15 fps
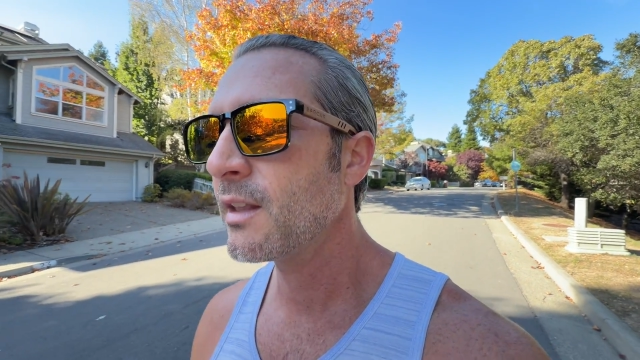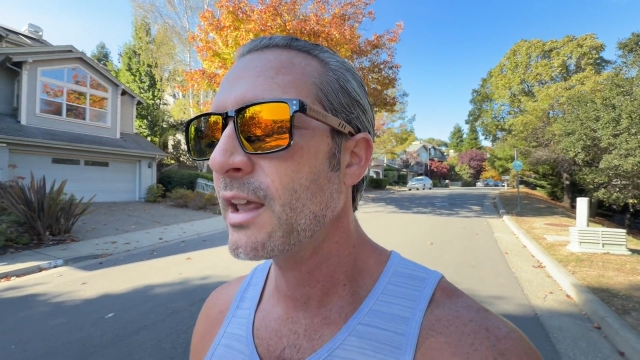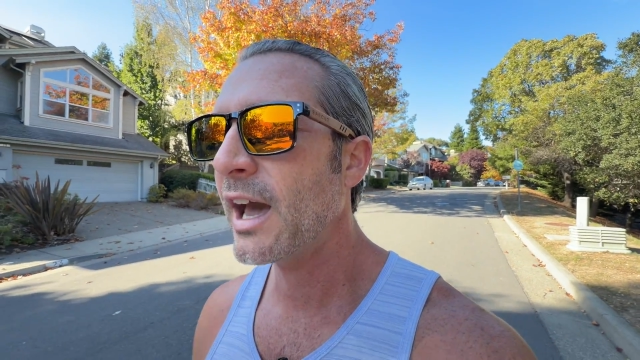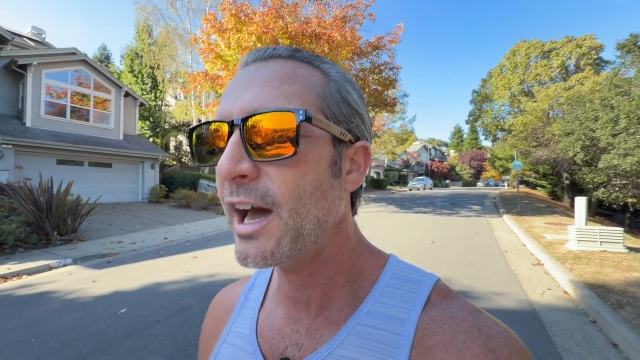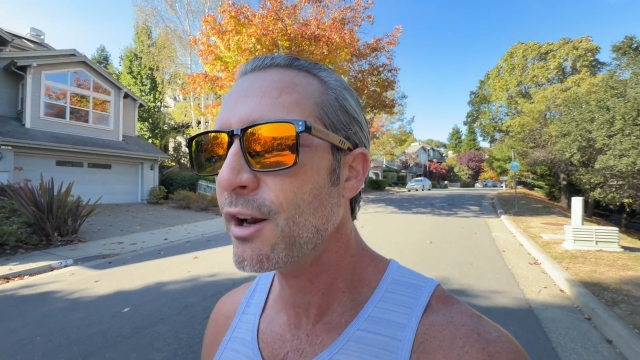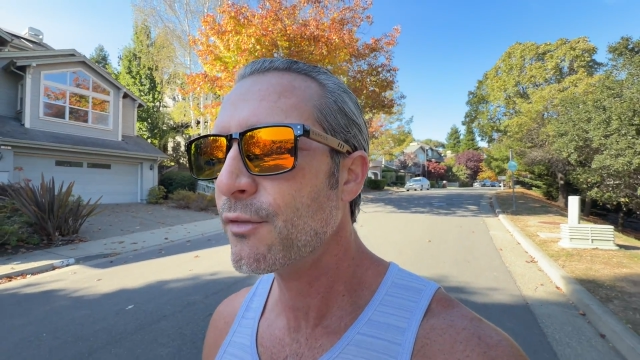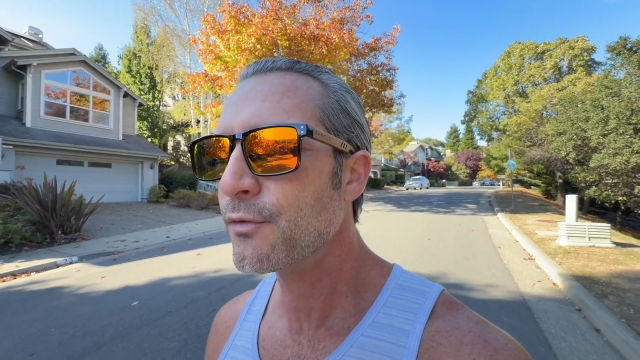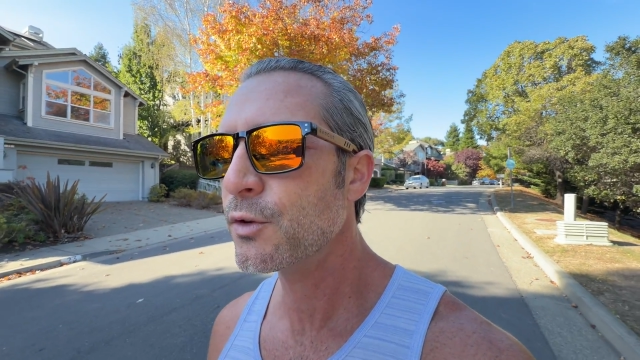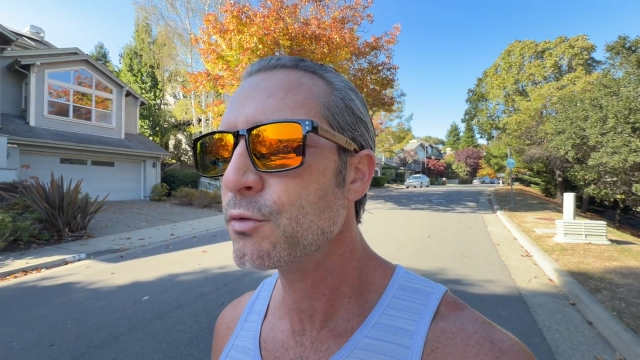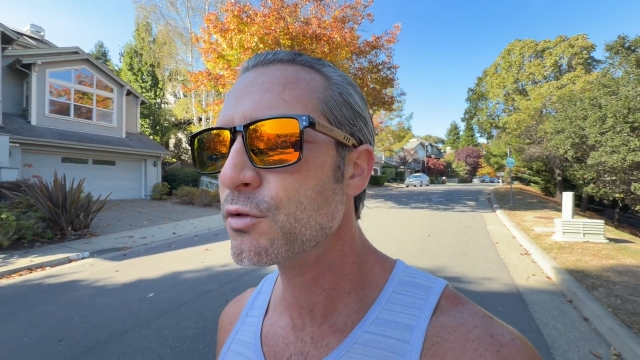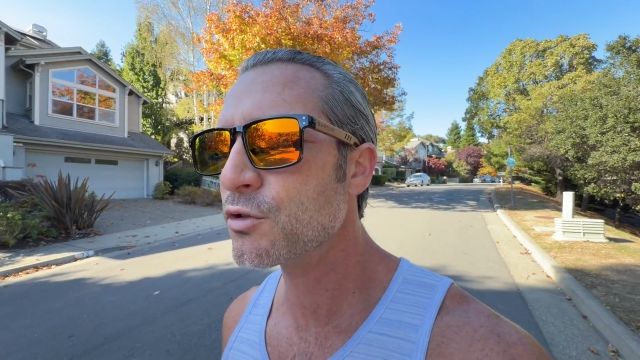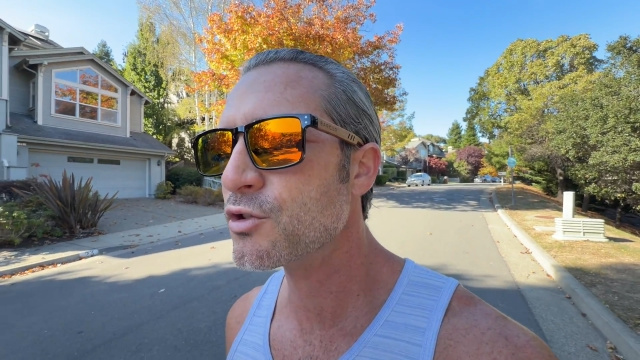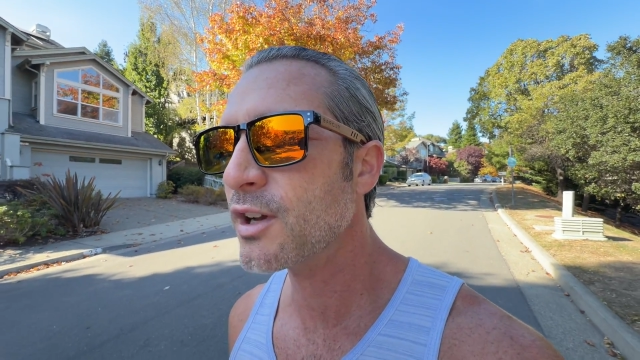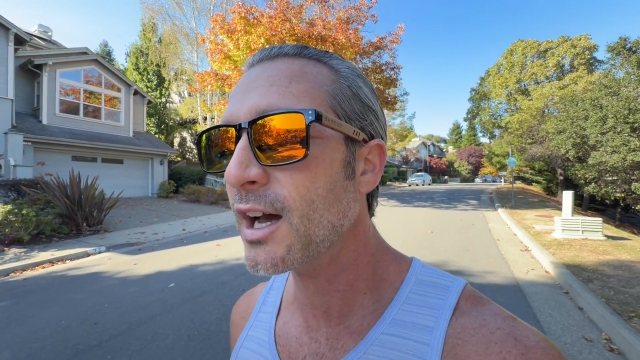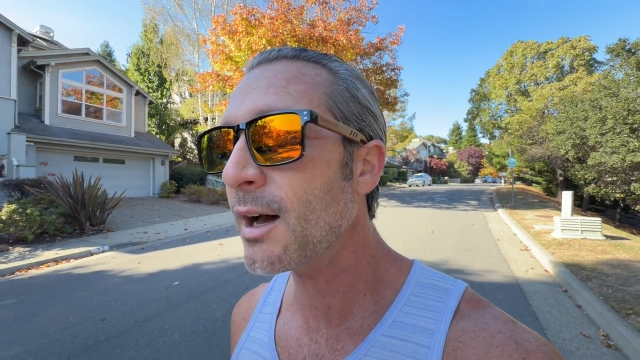at a
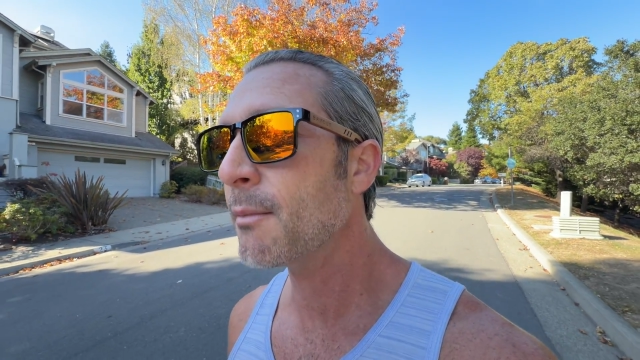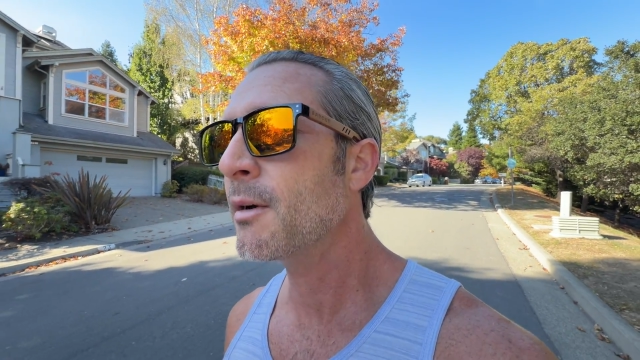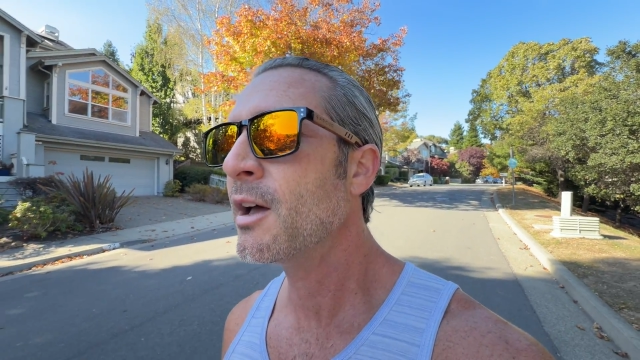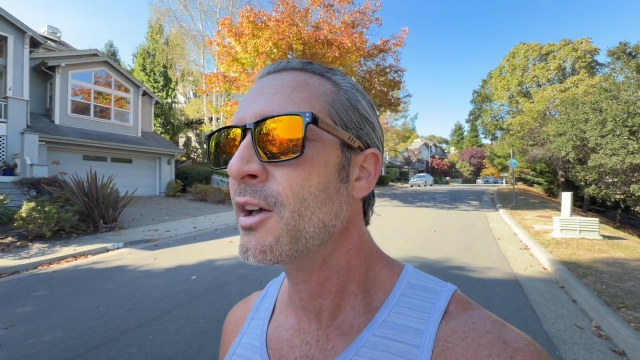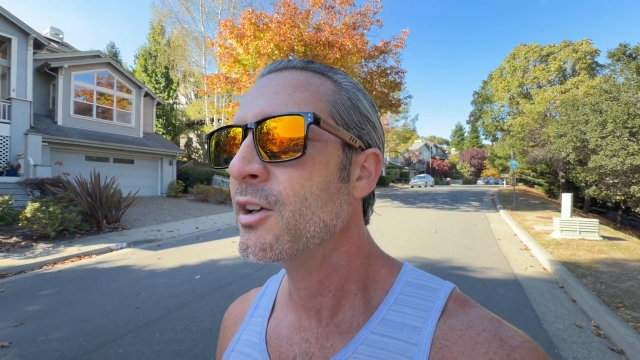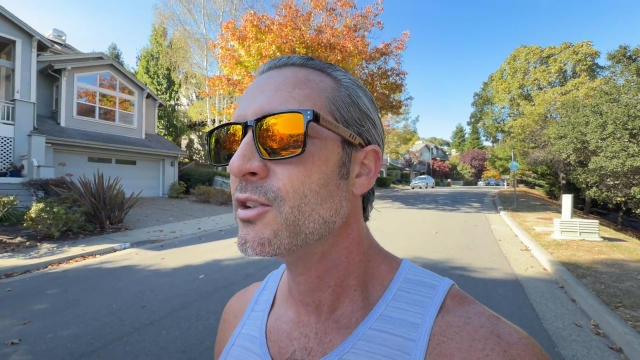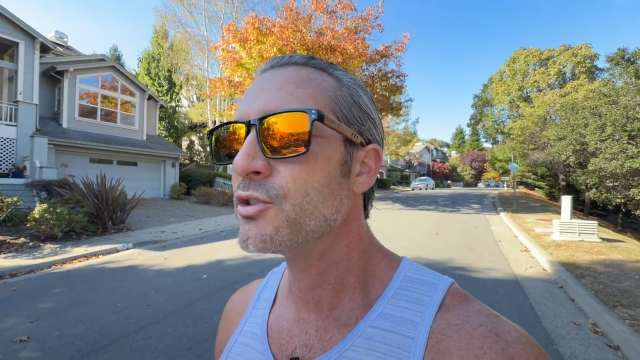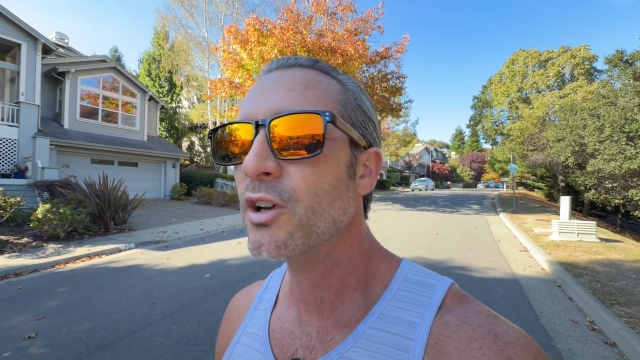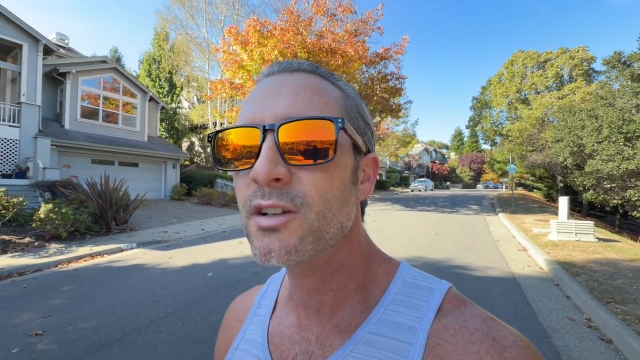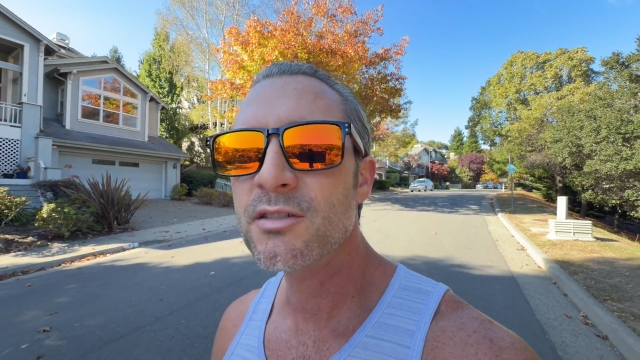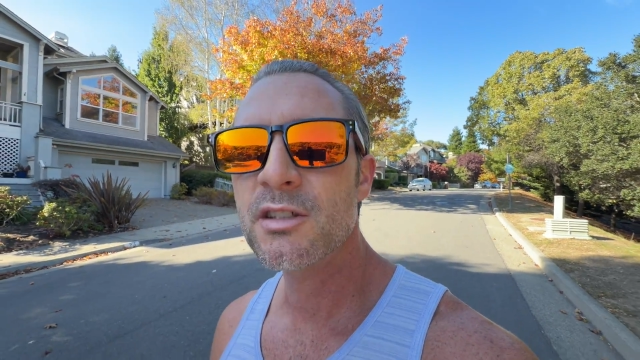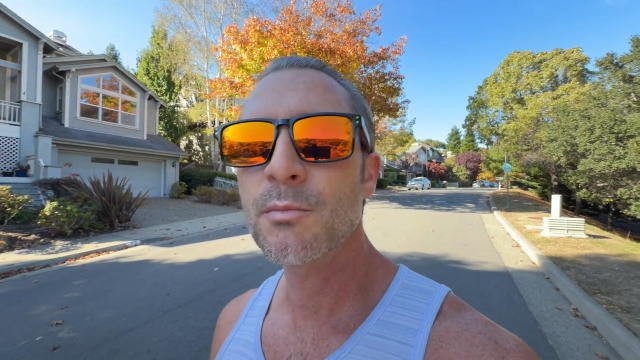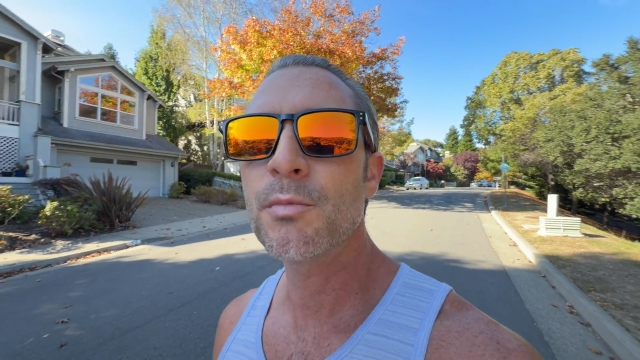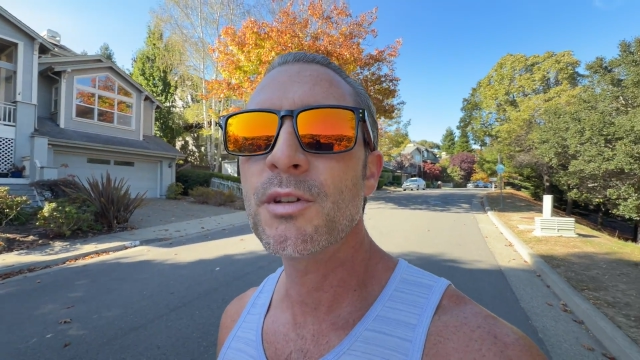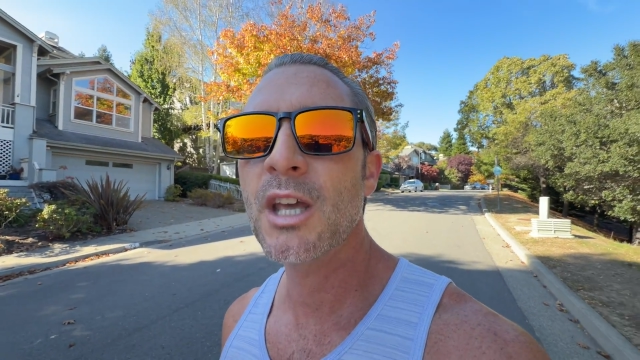future job just
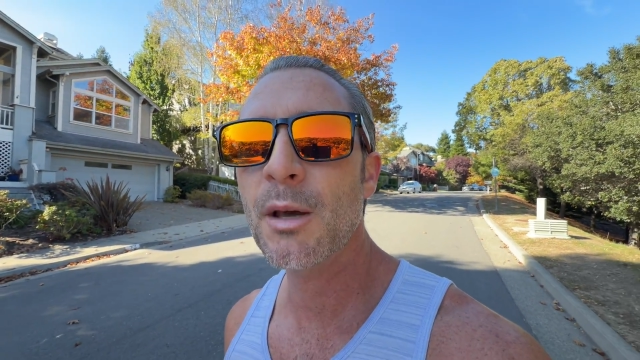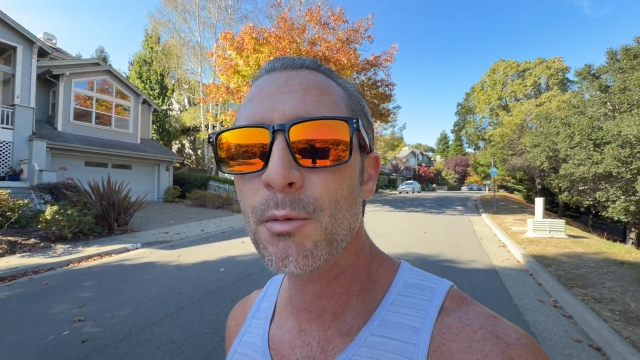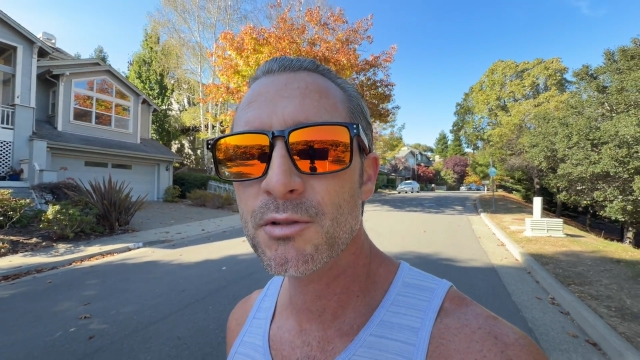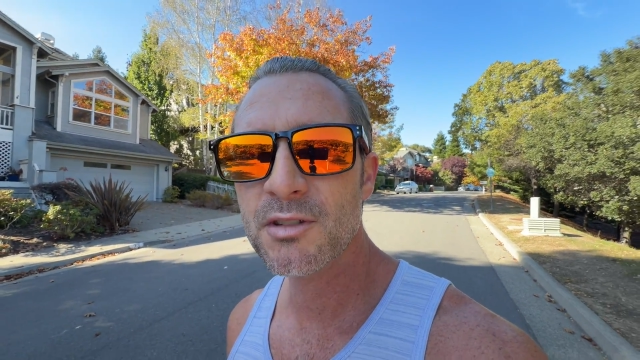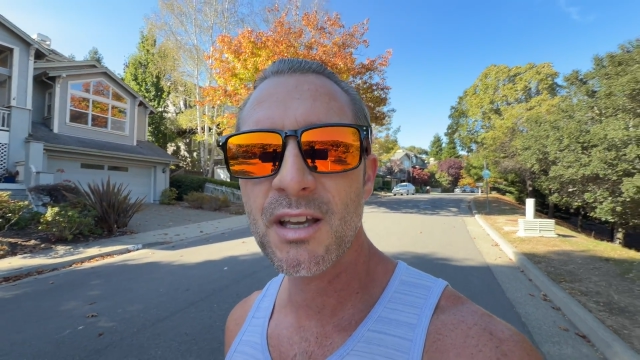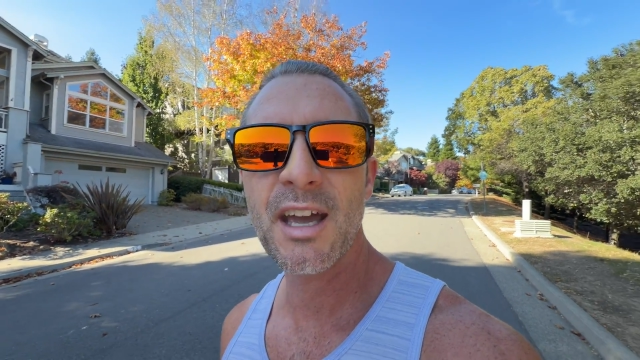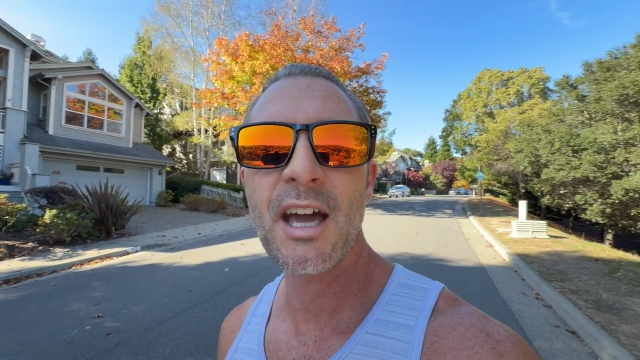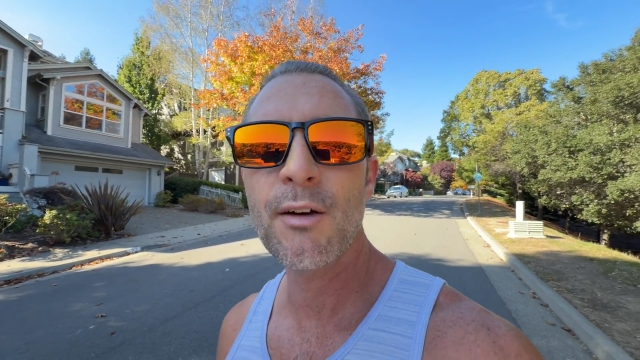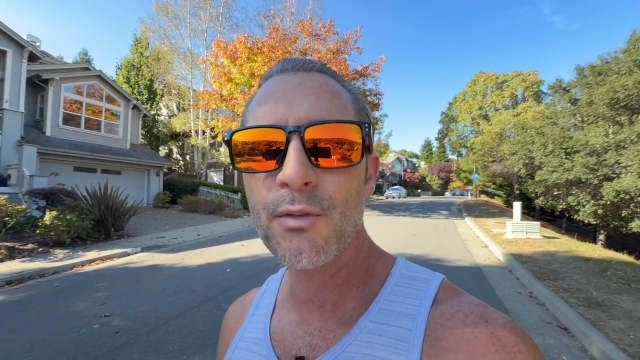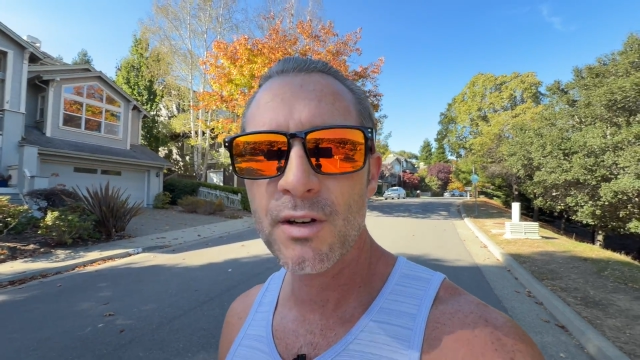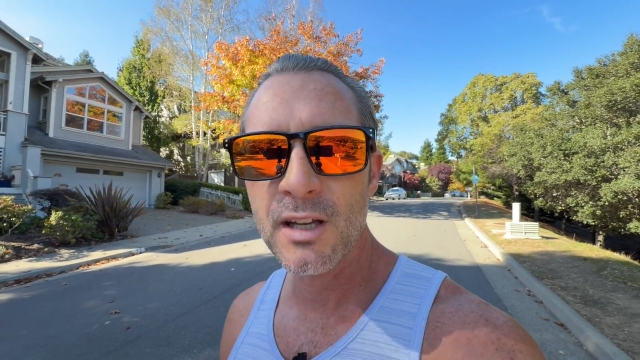to be able to have an